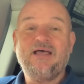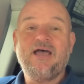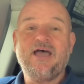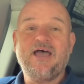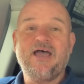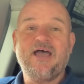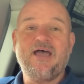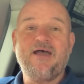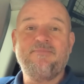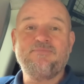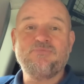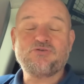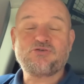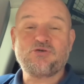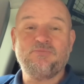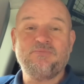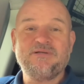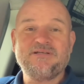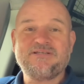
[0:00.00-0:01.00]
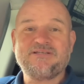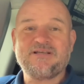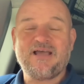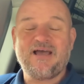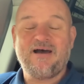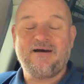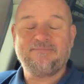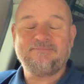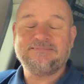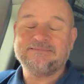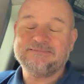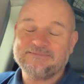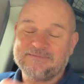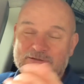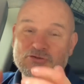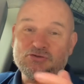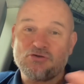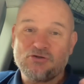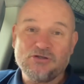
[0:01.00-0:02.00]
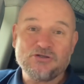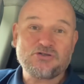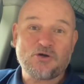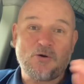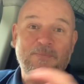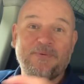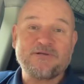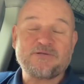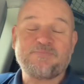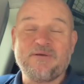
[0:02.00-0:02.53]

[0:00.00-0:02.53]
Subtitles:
There's other topics